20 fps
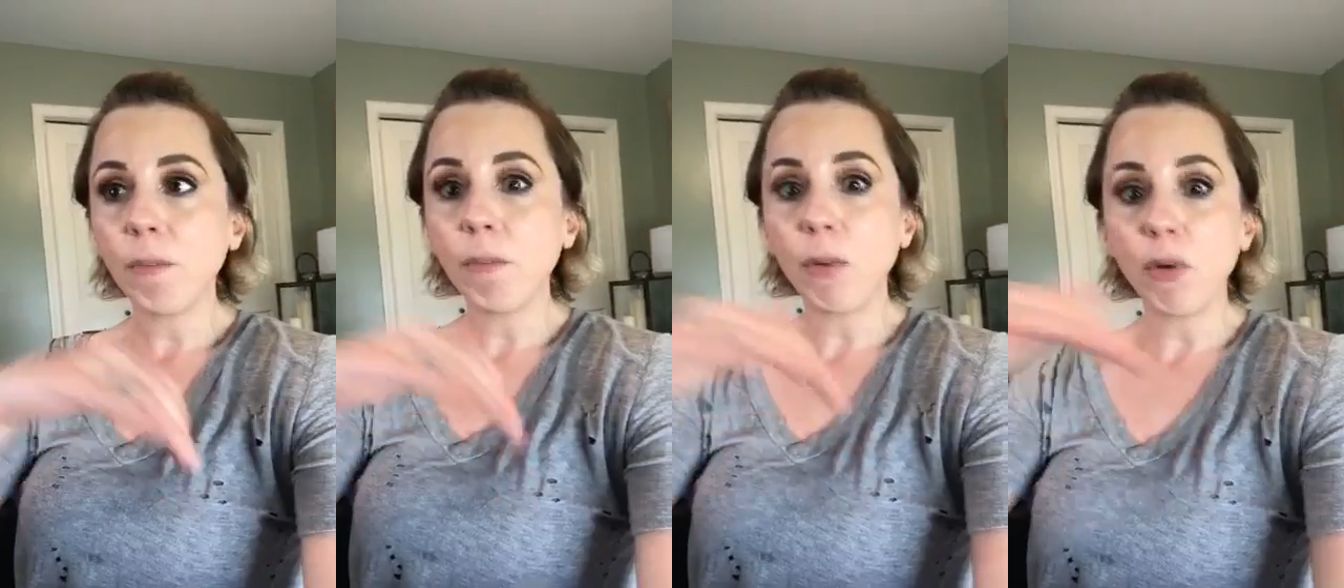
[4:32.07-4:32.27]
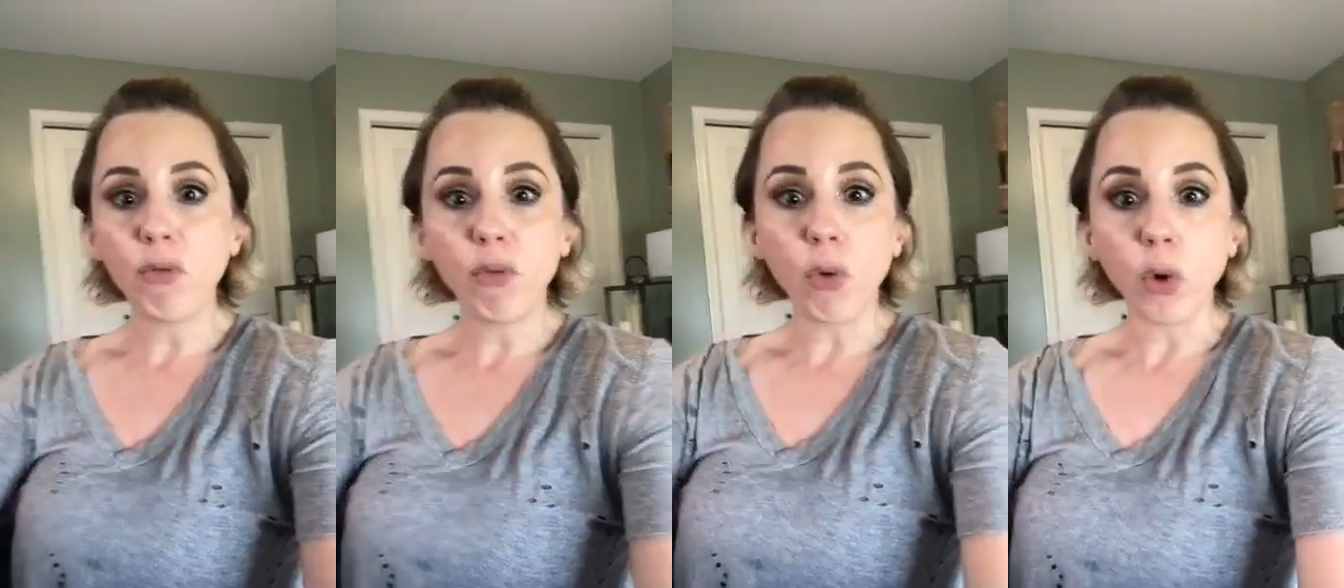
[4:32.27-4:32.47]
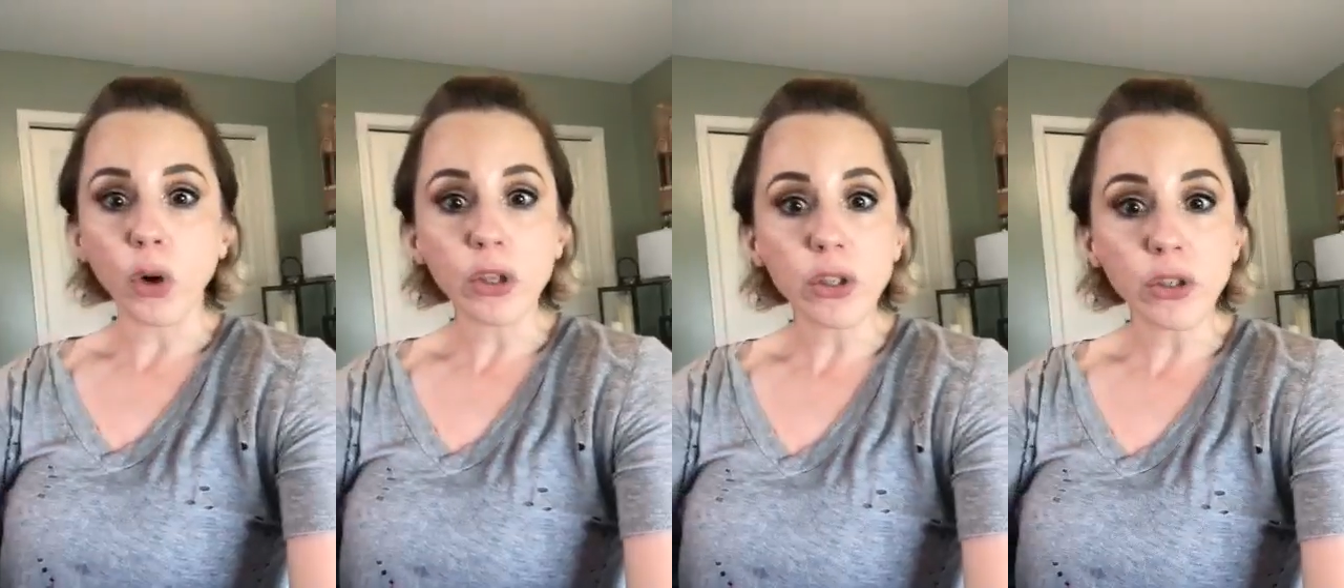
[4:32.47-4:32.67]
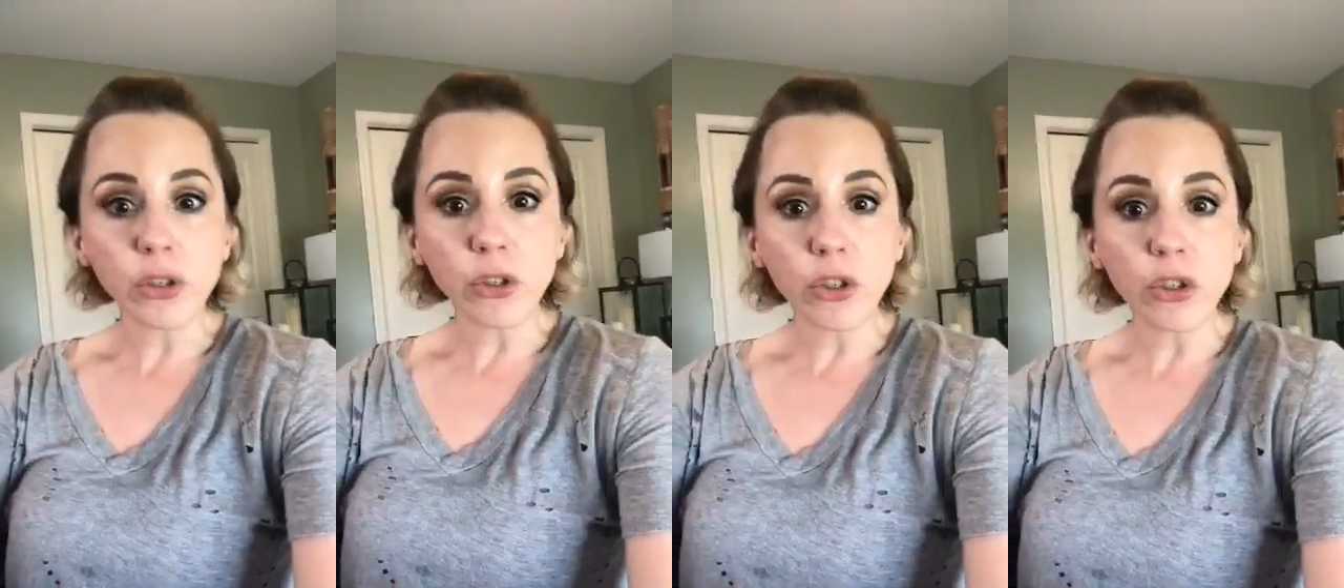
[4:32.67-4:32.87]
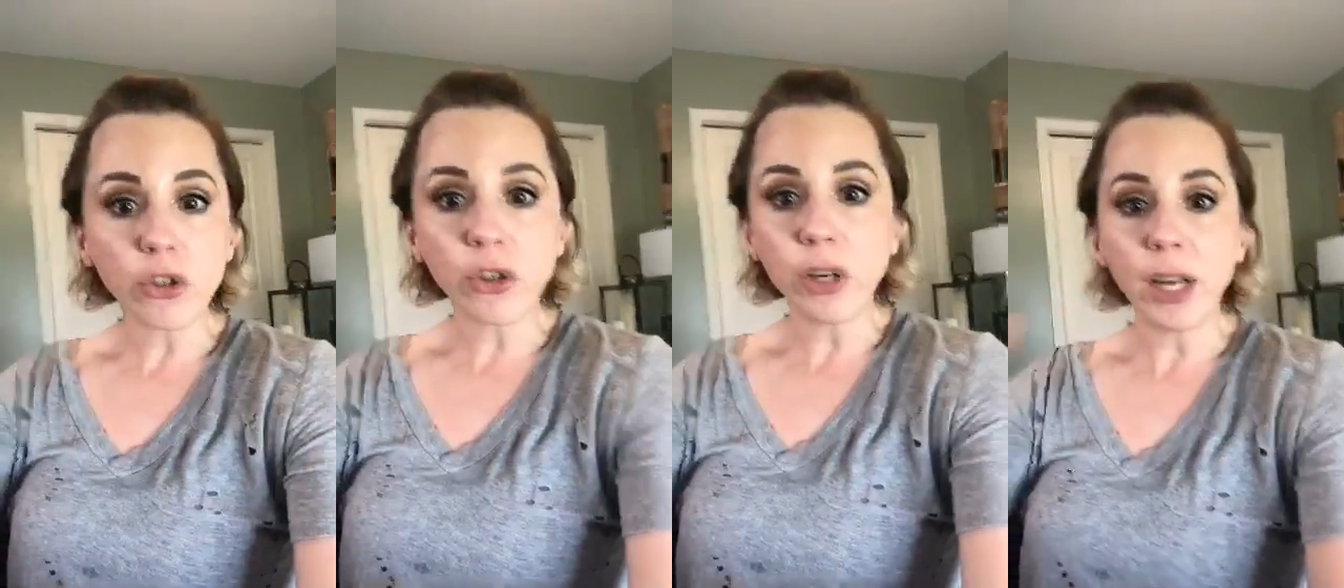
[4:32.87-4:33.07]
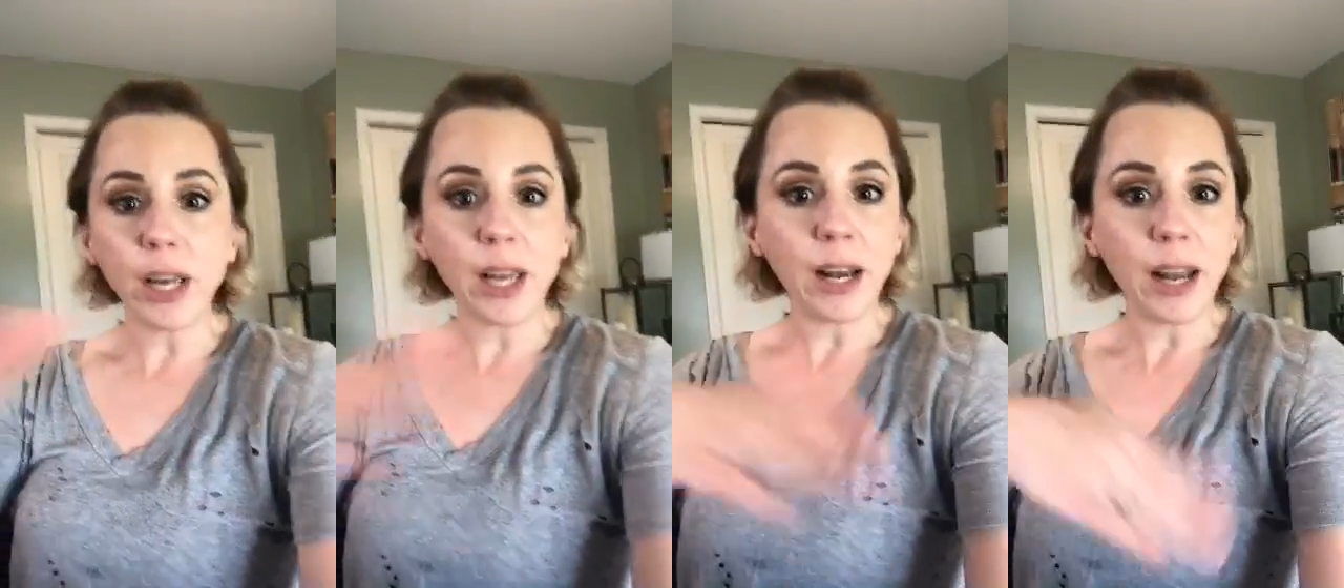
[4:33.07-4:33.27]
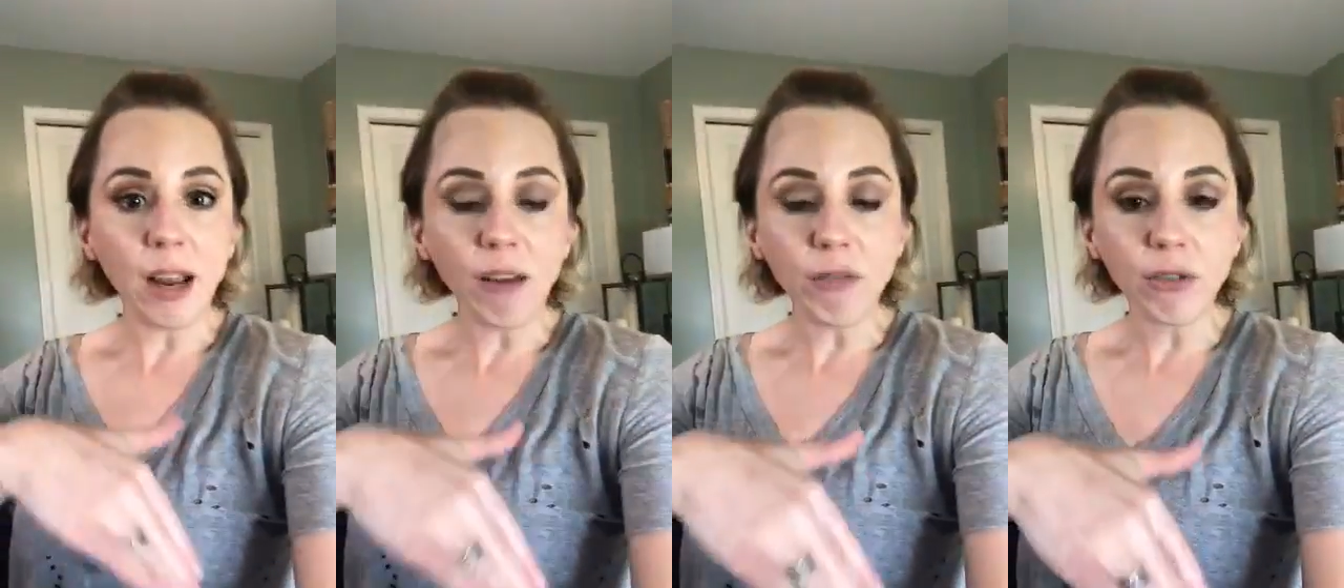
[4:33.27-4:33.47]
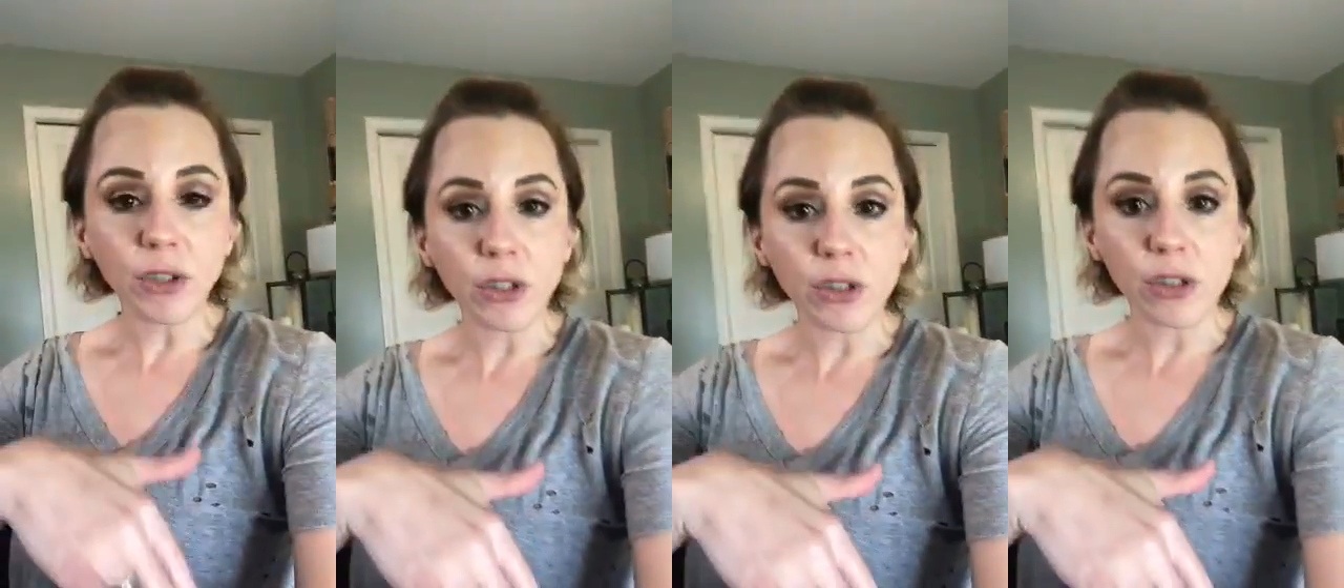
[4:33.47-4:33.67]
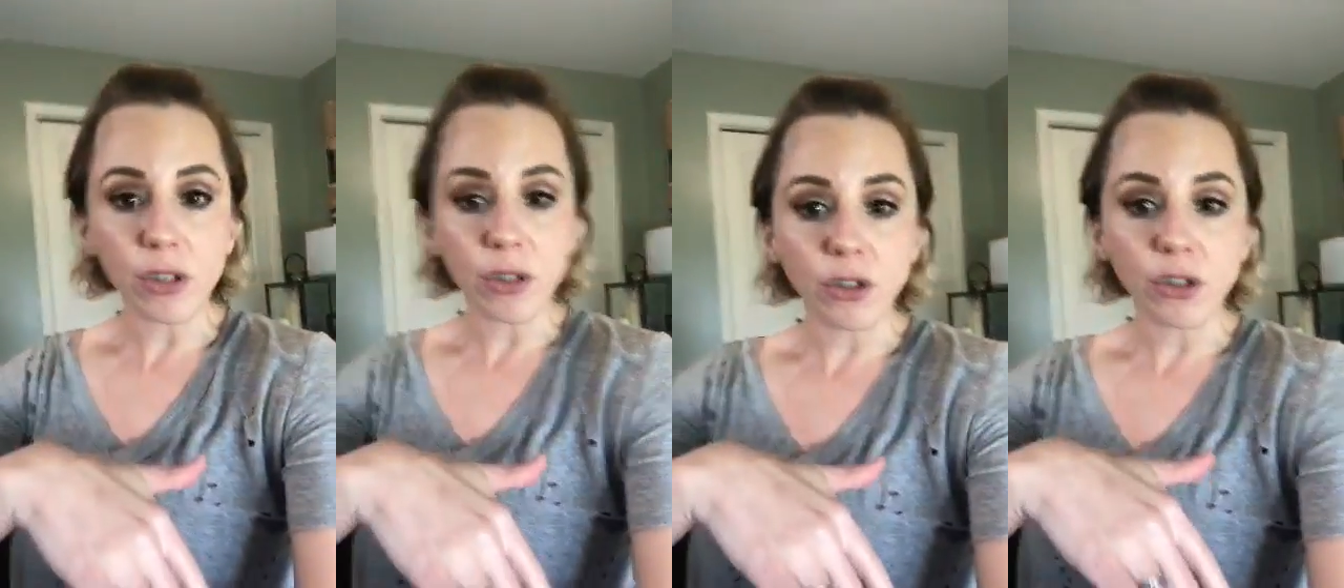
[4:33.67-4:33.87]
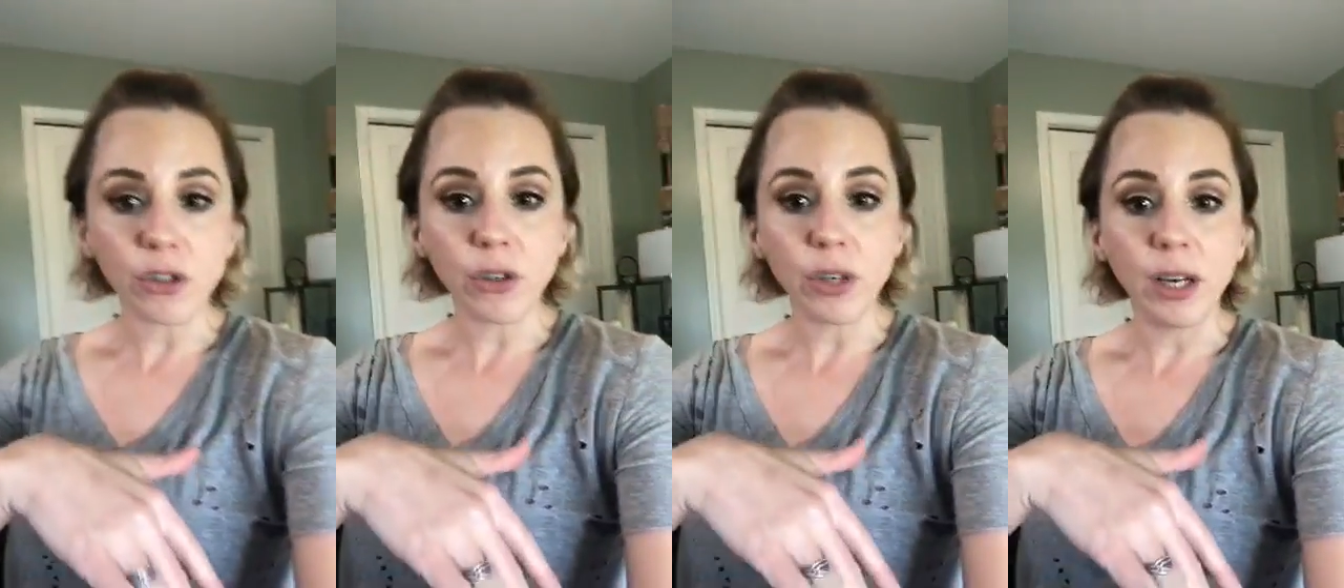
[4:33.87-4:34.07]
before surgery and after
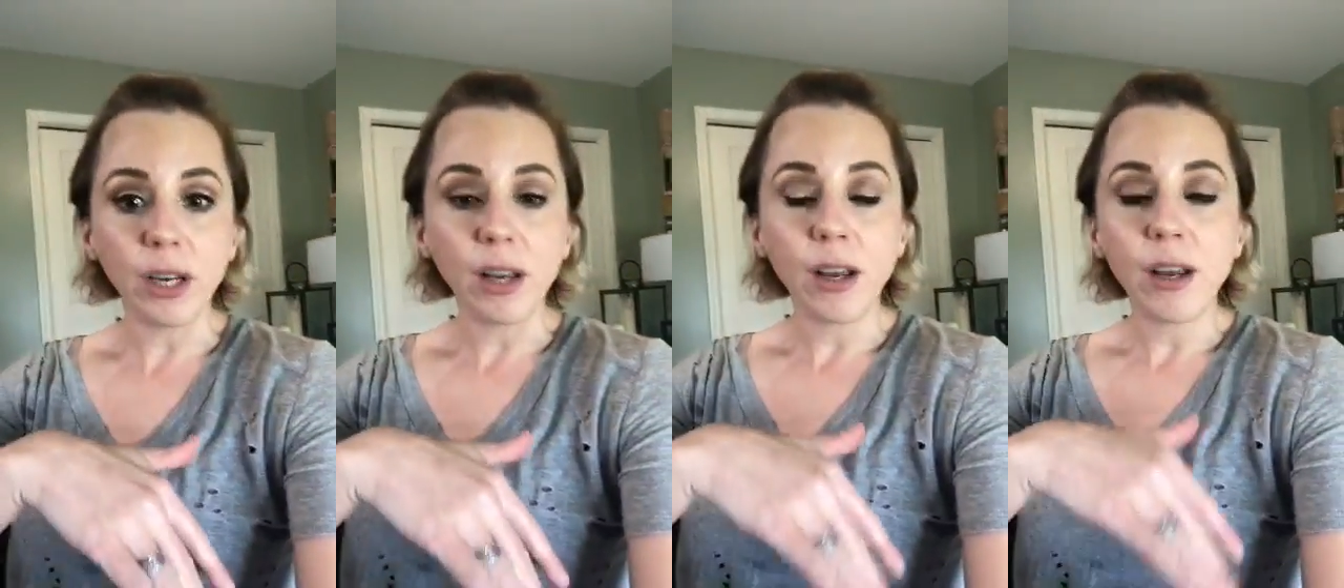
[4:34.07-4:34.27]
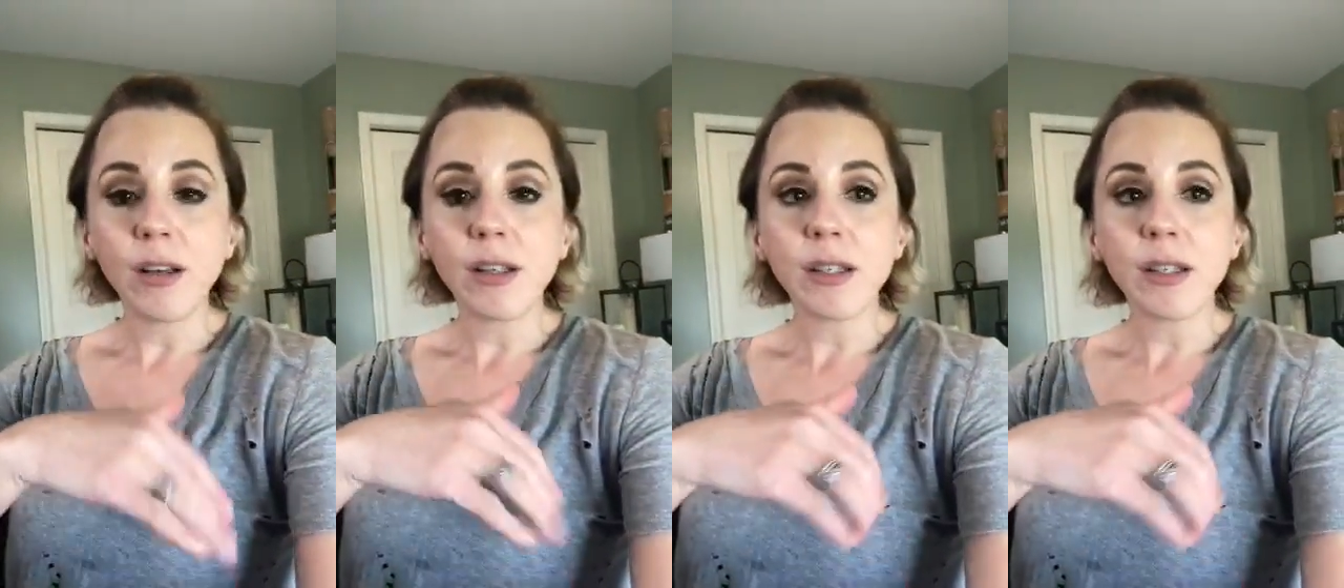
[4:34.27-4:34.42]
surgery.